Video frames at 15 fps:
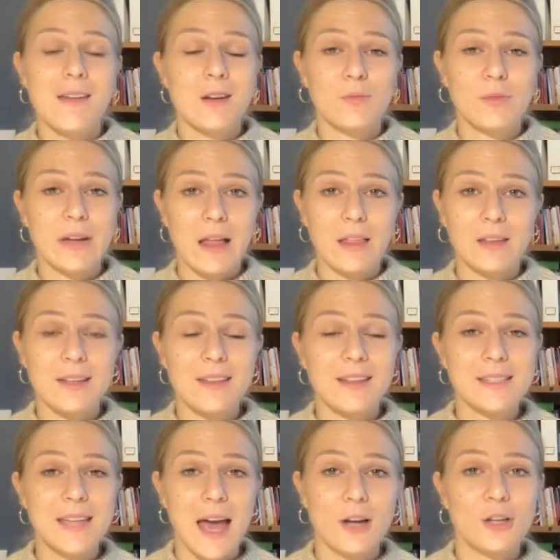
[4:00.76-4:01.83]
And in reality,
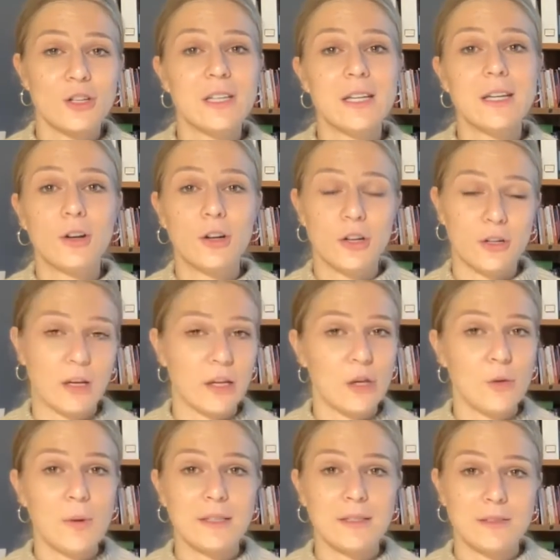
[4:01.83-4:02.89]
that's actually hurting
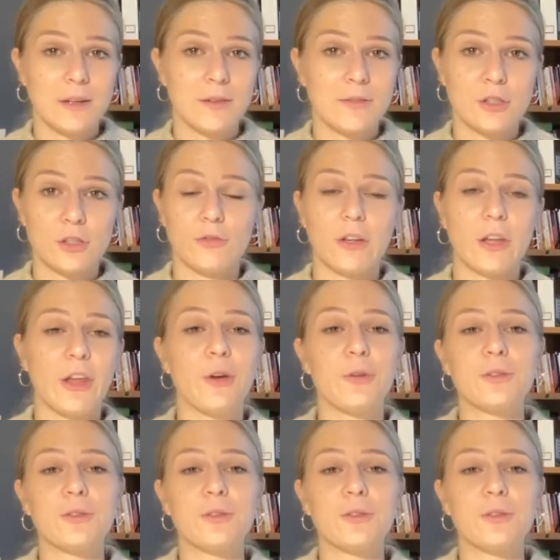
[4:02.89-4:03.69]
you instead of serving you.